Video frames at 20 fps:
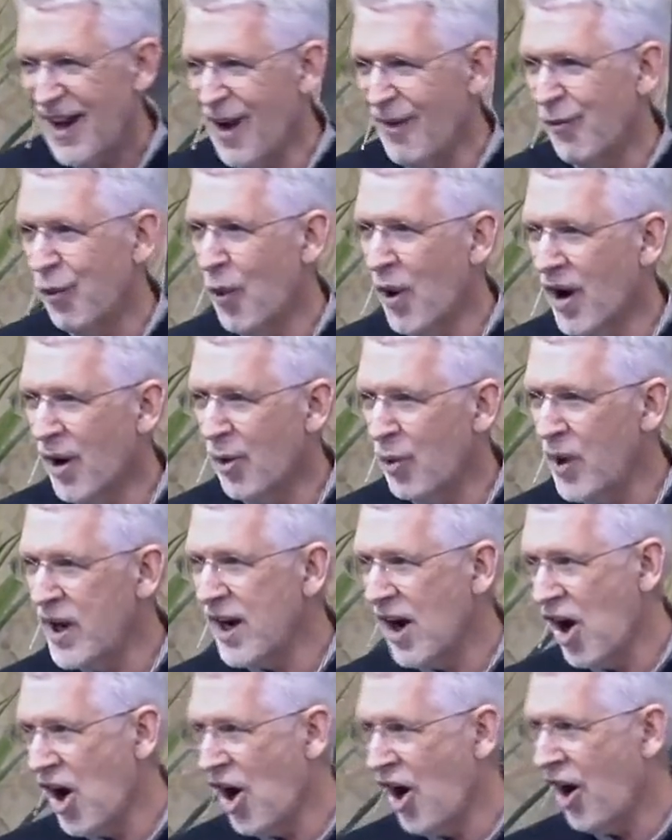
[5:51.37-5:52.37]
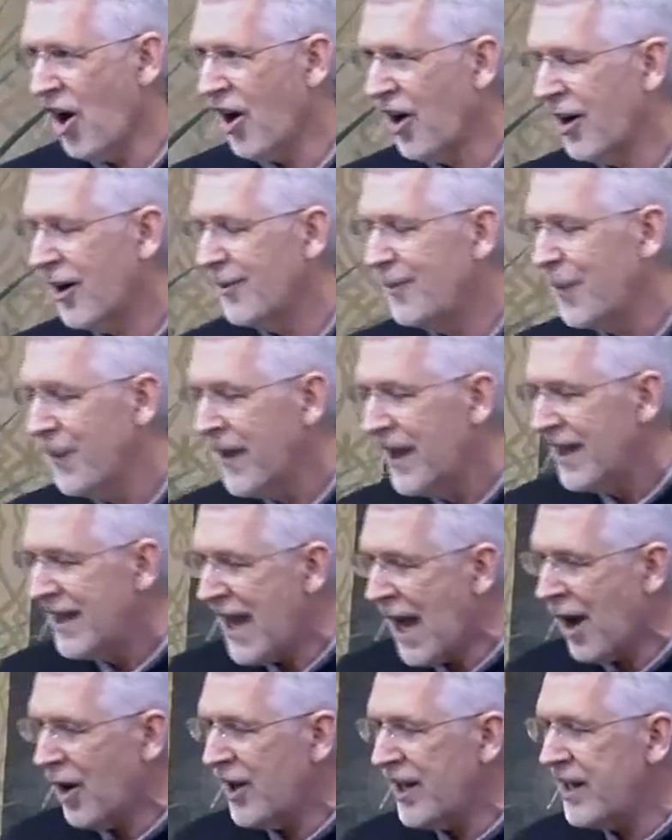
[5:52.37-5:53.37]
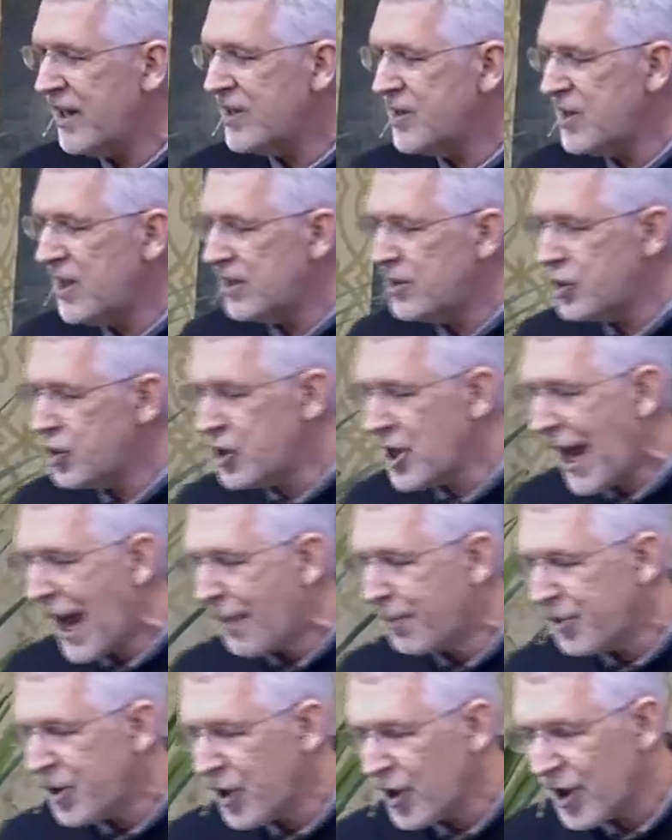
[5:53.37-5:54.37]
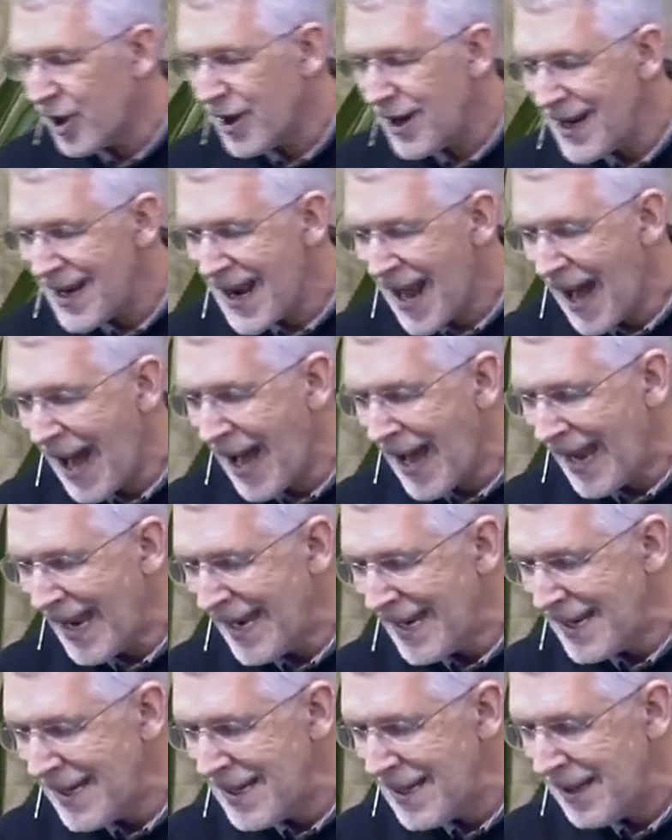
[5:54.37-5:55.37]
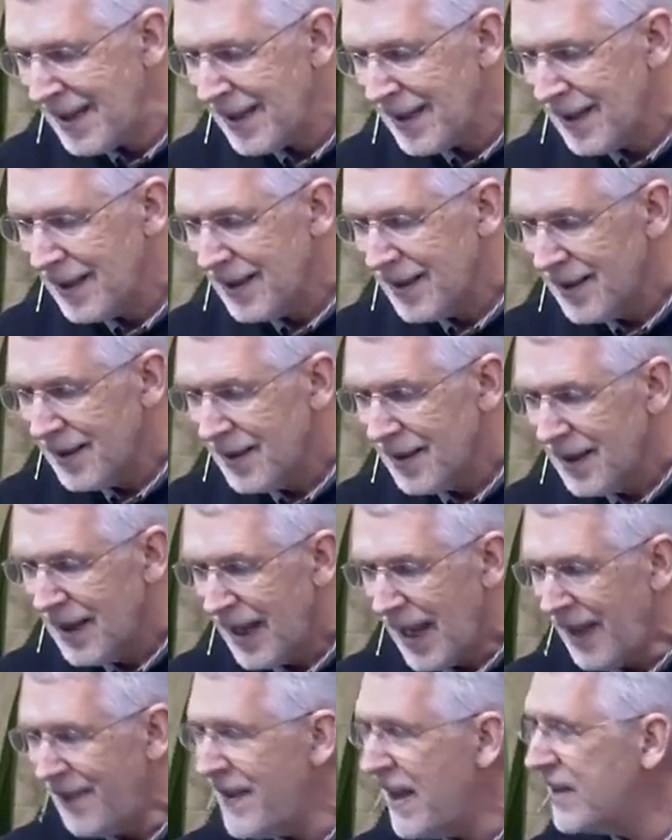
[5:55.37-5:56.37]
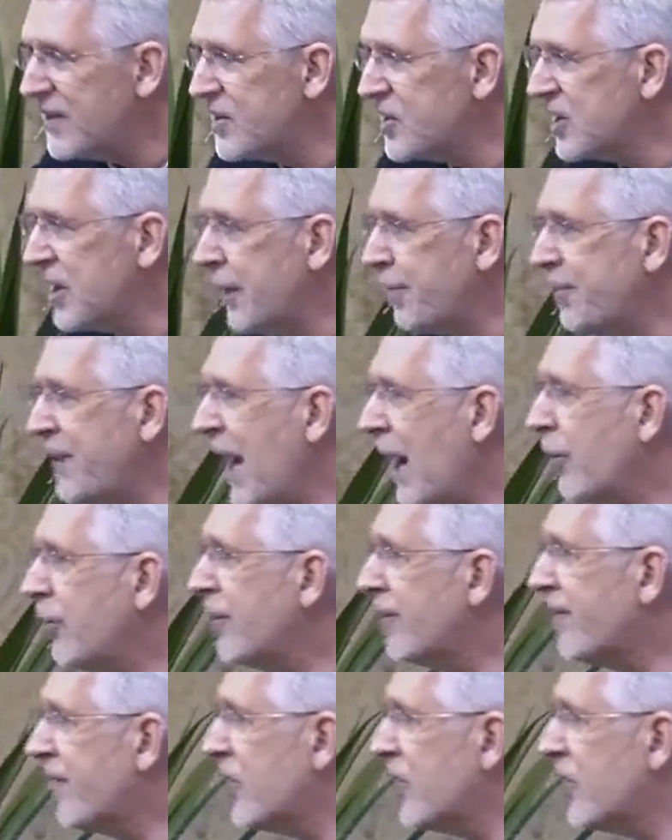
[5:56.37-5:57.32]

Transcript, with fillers: of where we are. Now, it is in chapter 9, and then skip down to